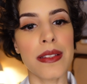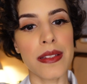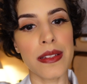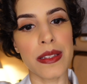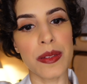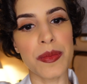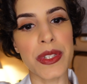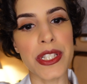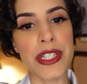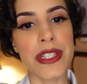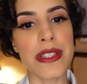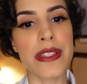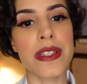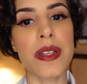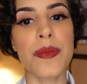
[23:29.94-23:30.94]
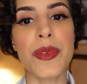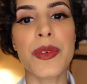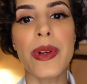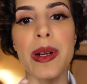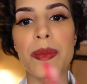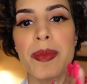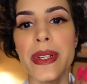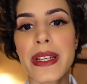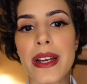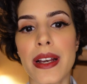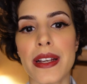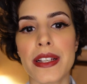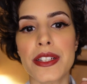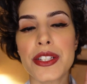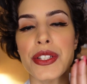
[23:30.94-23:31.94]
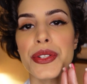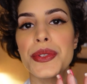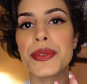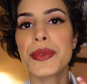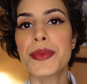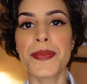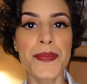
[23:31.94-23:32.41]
And let me just come around behind you